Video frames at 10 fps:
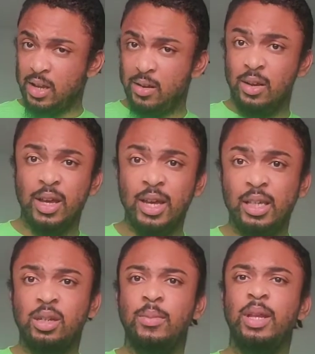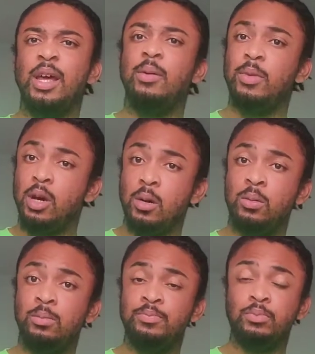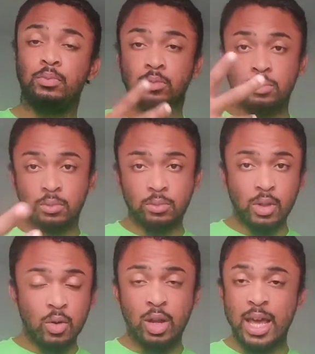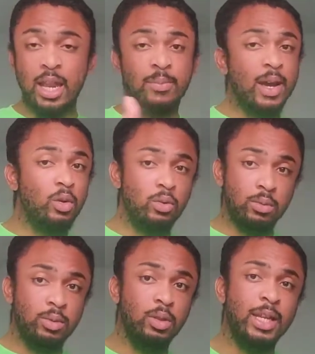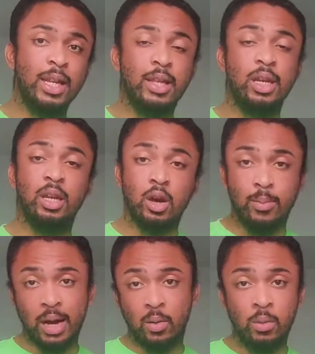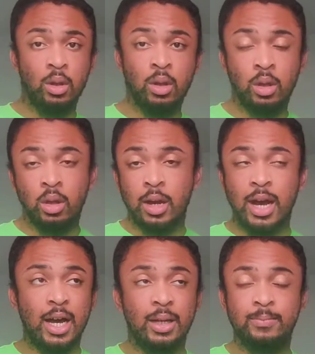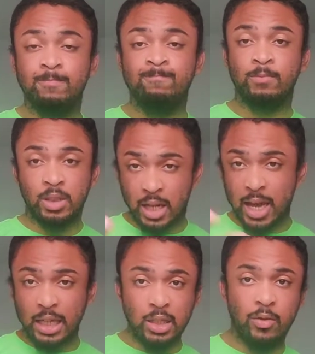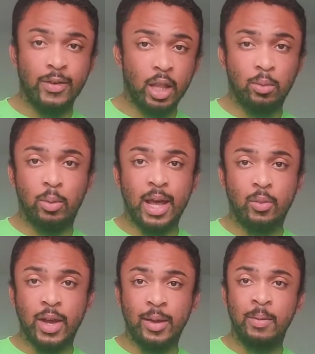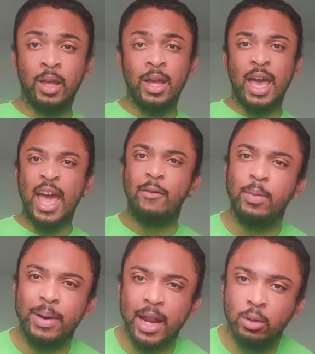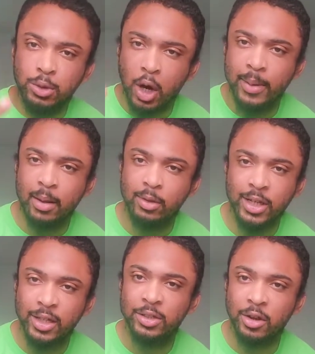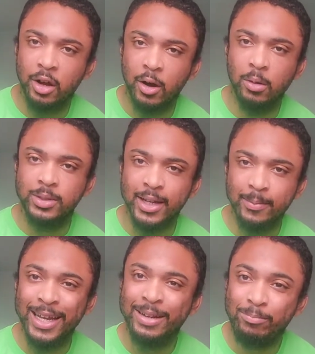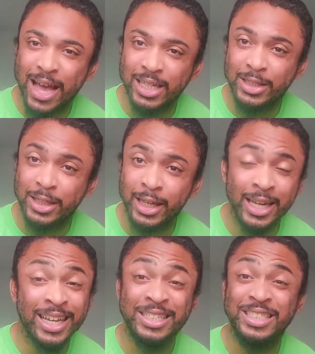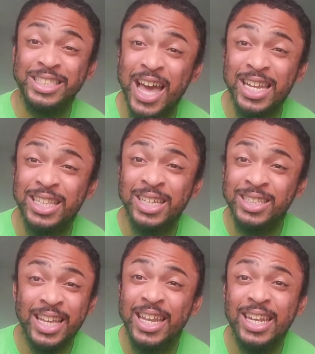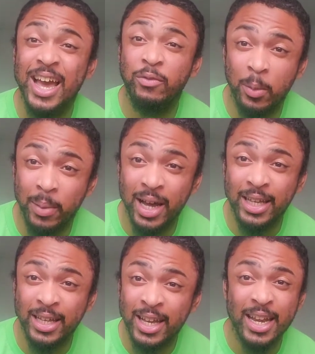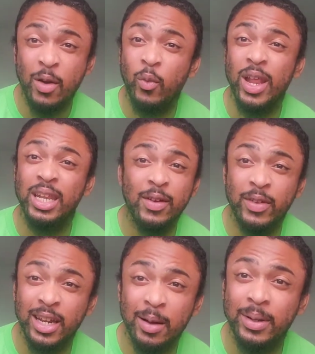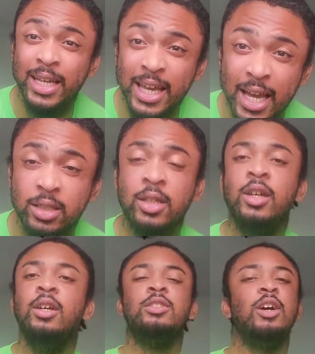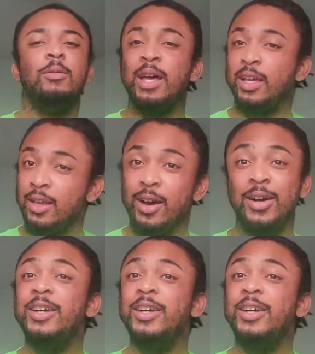it. He told me to let him know. Well, let anybody who need anything know about that he has stuff available, by the way. Everybody who told me they were trying to start a home gym magically decided they didn't have the money and then went living it up like Case. So I'm like, yo,